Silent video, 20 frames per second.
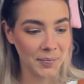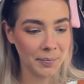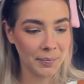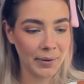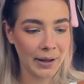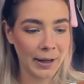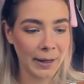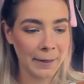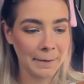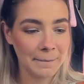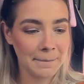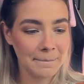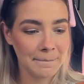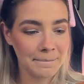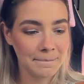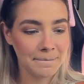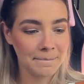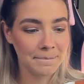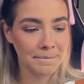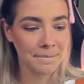But
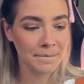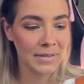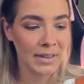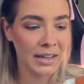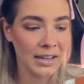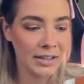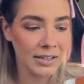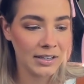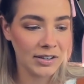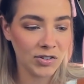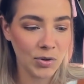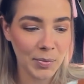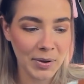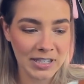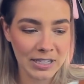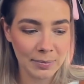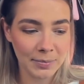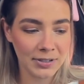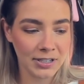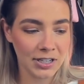you ever mess
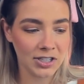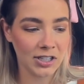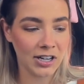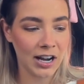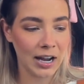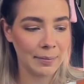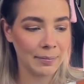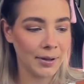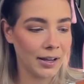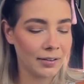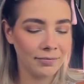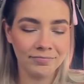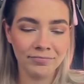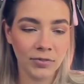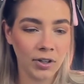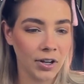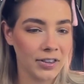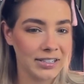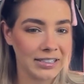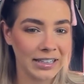up and touch your eyeball?
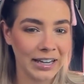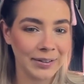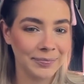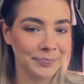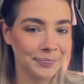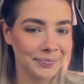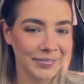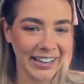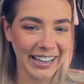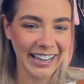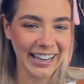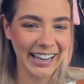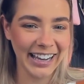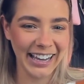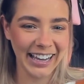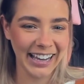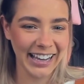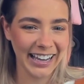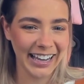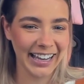All the time.
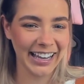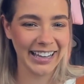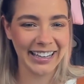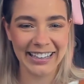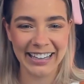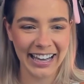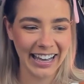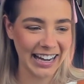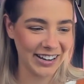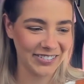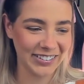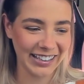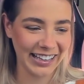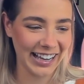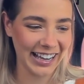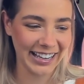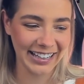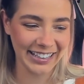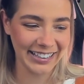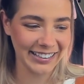I can't even
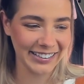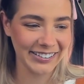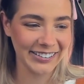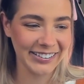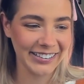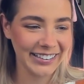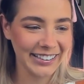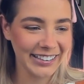lie to you.